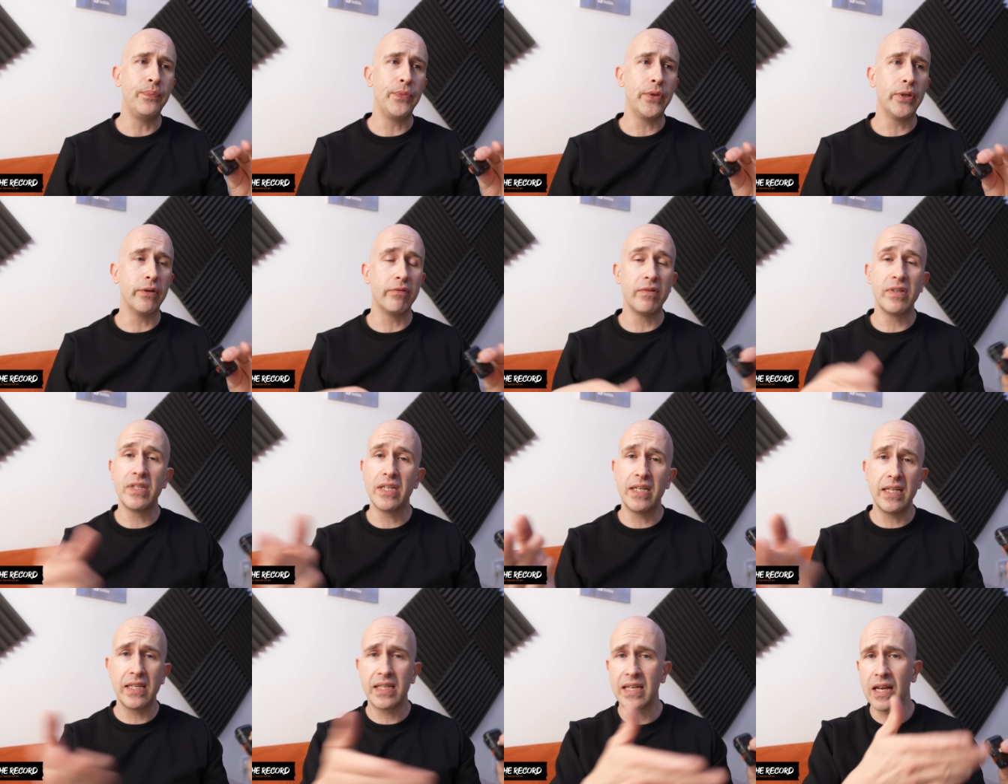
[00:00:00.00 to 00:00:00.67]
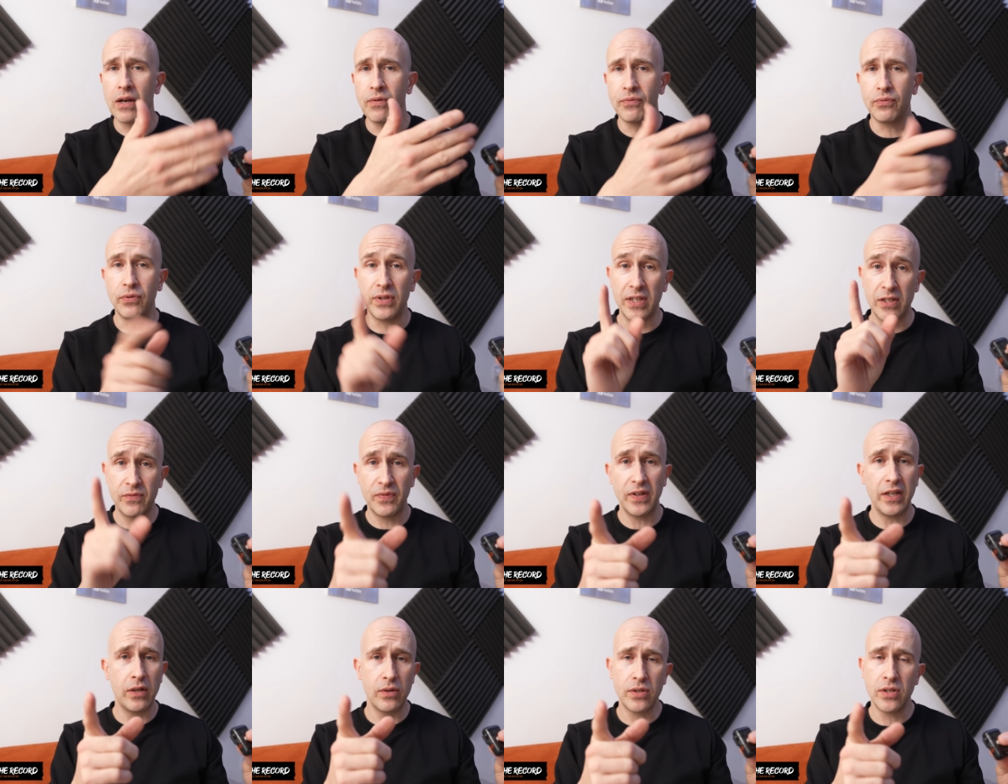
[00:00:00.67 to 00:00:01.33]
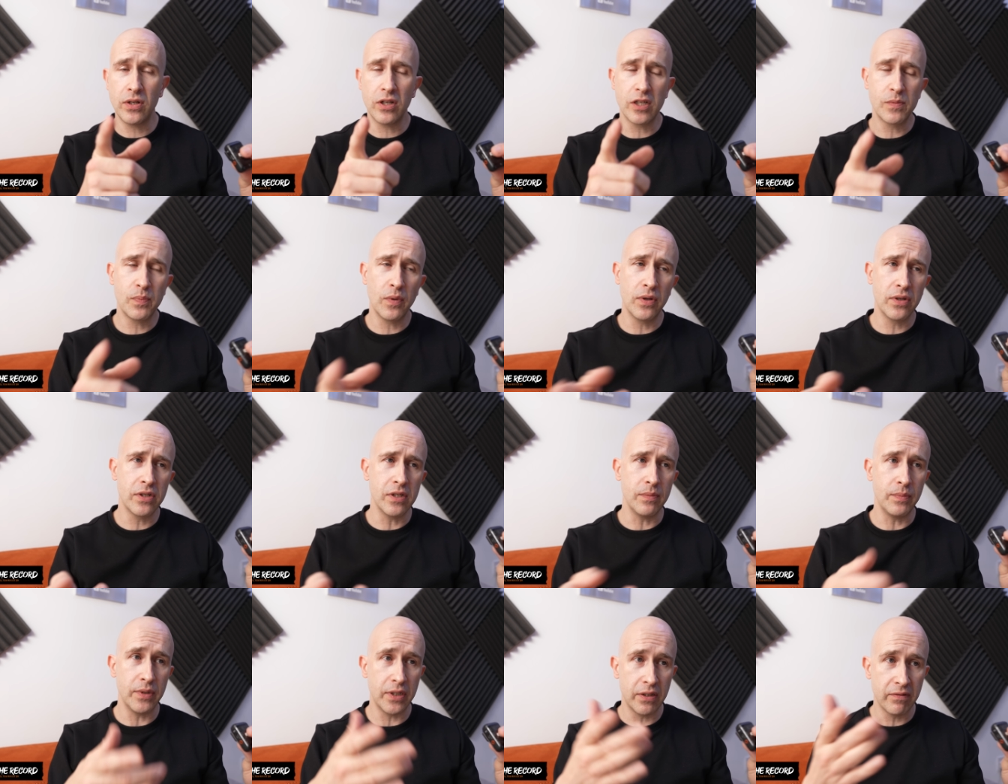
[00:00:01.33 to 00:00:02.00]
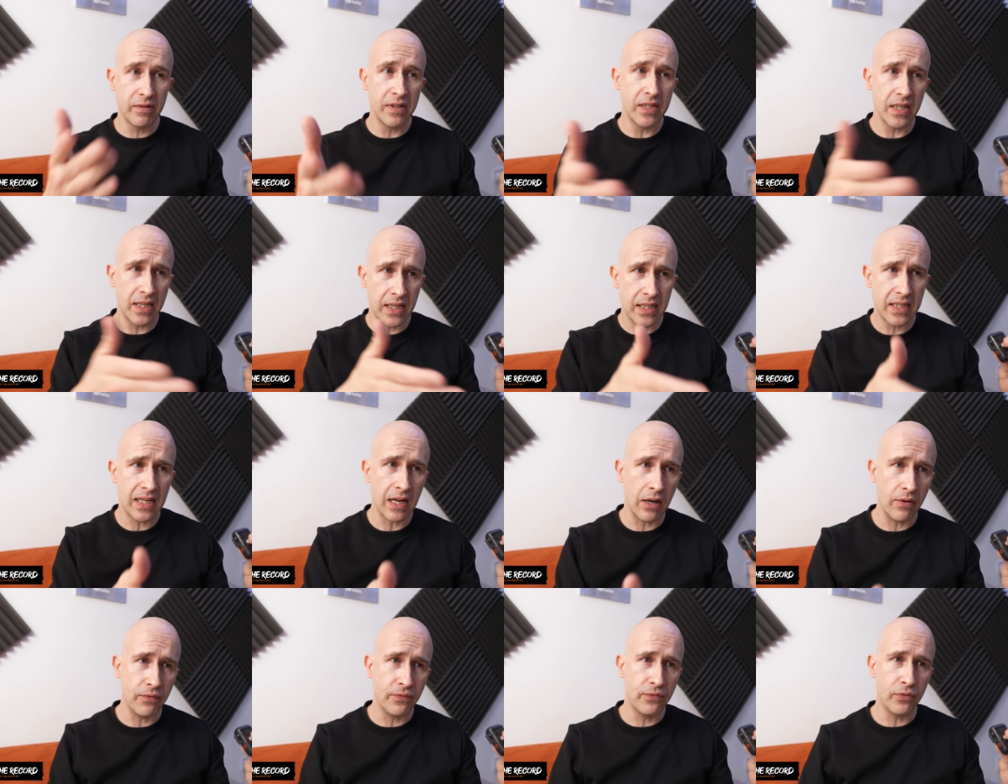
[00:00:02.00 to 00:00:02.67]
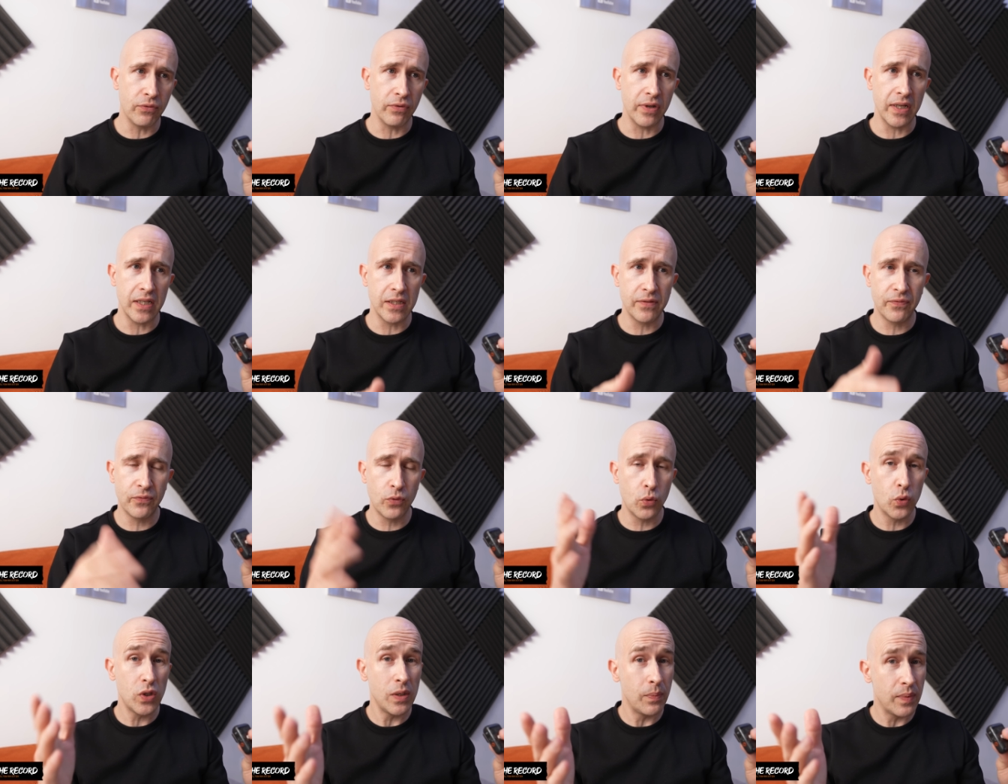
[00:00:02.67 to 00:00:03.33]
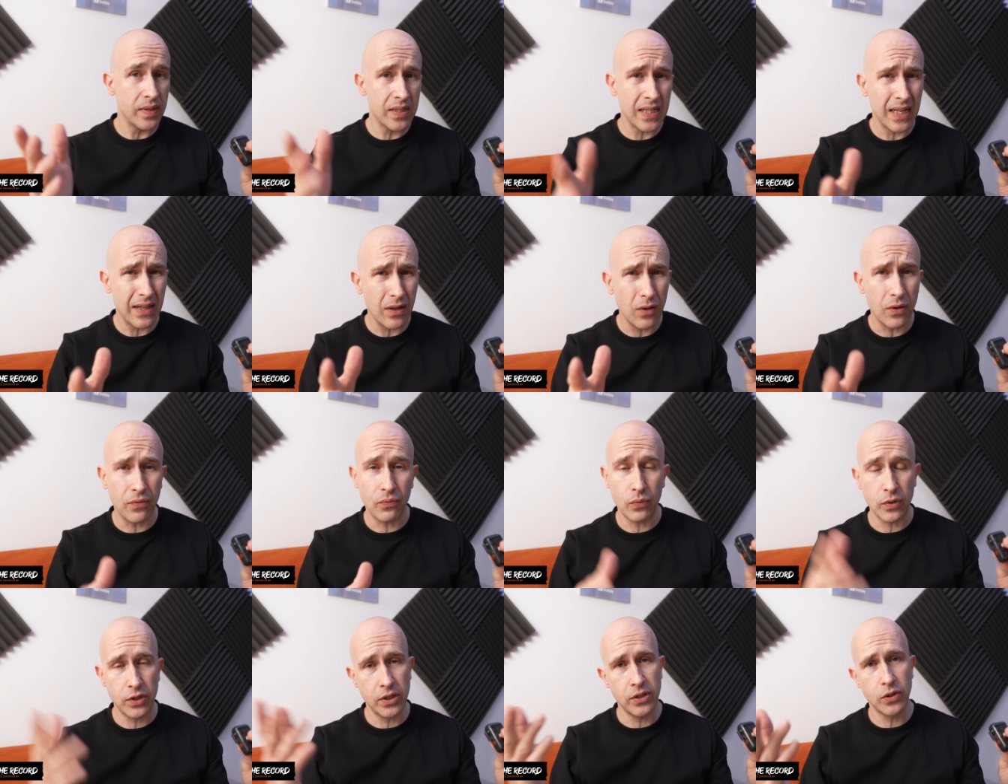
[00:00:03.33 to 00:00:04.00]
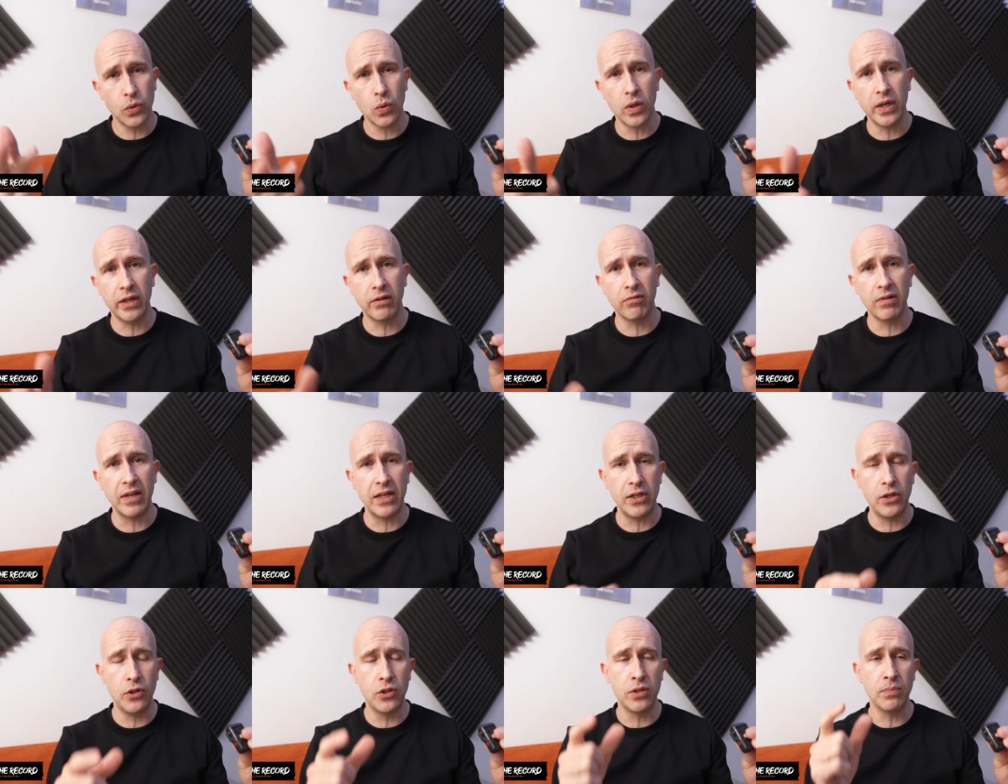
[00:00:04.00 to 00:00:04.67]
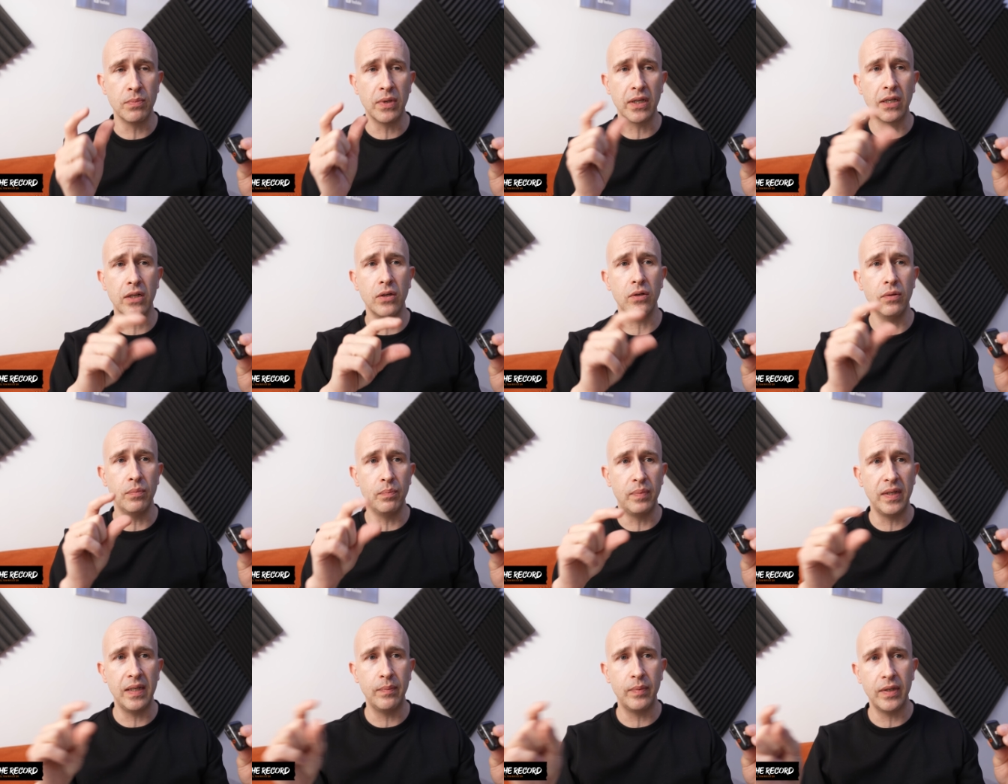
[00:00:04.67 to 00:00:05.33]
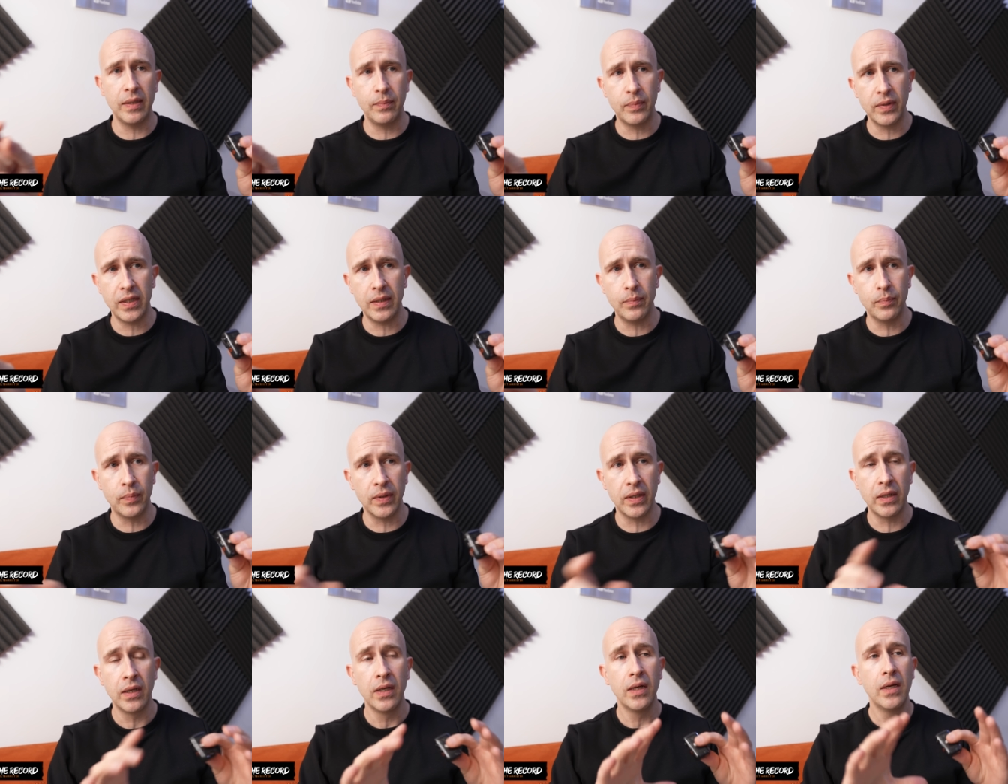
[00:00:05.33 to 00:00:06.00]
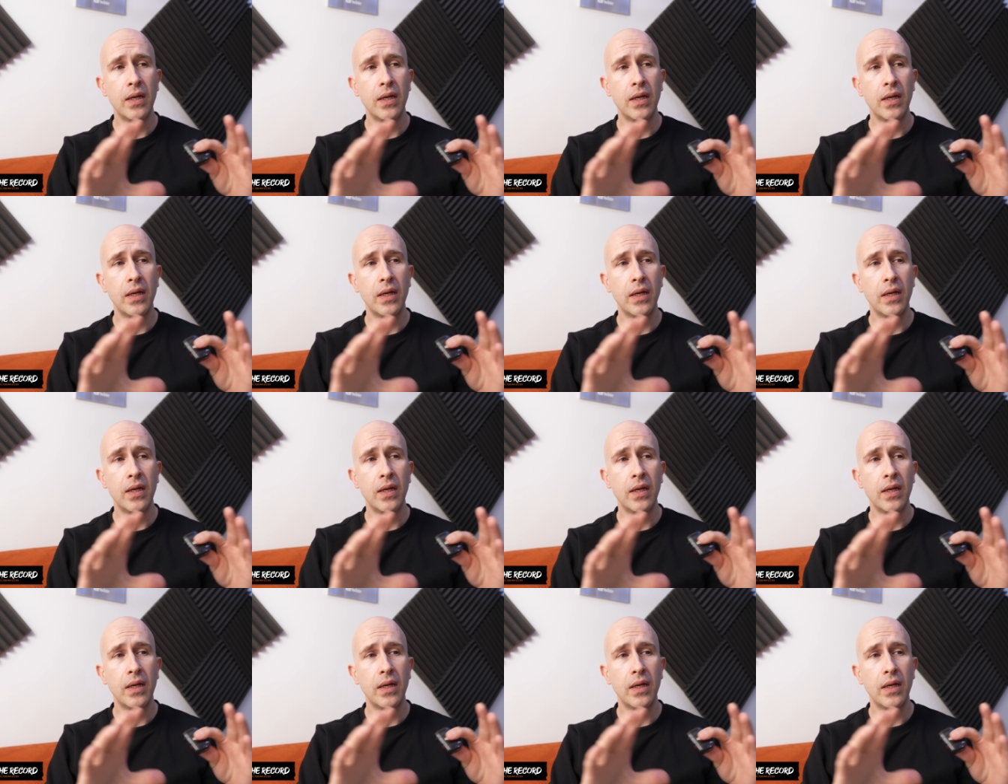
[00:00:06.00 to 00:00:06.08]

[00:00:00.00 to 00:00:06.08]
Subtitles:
there is a discount for it. This video is not sponsored, but there is a discount for it. It's 40% off, which is quite great, using my code BBB. But